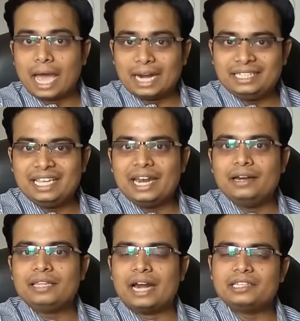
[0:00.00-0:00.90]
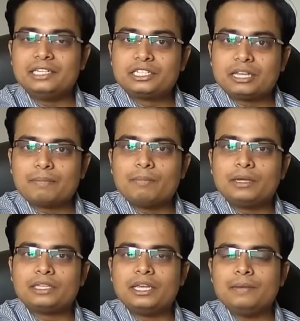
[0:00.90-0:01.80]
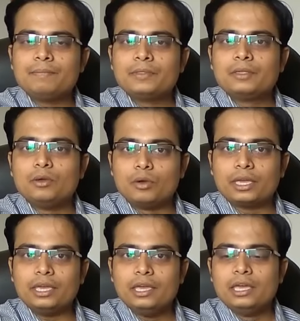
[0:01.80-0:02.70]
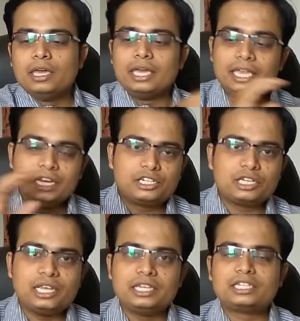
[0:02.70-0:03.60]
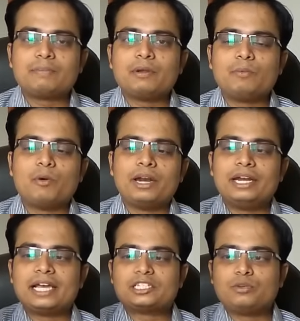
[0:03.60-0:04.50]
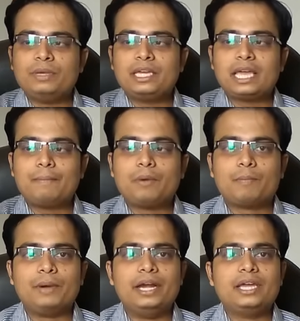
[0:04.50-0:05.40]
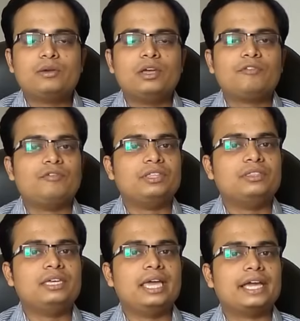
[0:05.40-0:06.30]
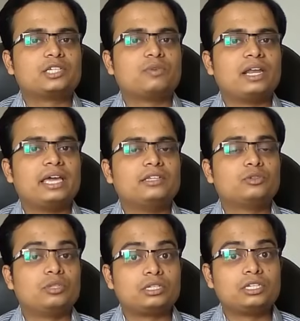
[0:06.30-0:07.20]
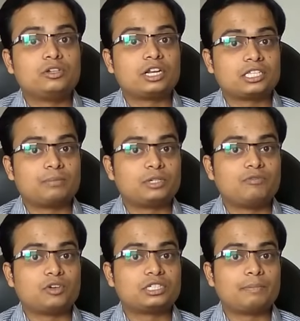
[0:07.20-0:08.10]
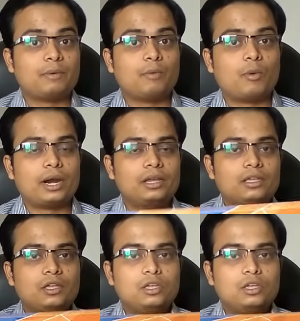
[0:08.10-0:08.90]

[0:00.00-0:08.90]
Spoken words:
at the end, that is in step number three, okay? Initially in step number one, it has to be kept perpendicular with the XY line. So this is your assumption for step number one.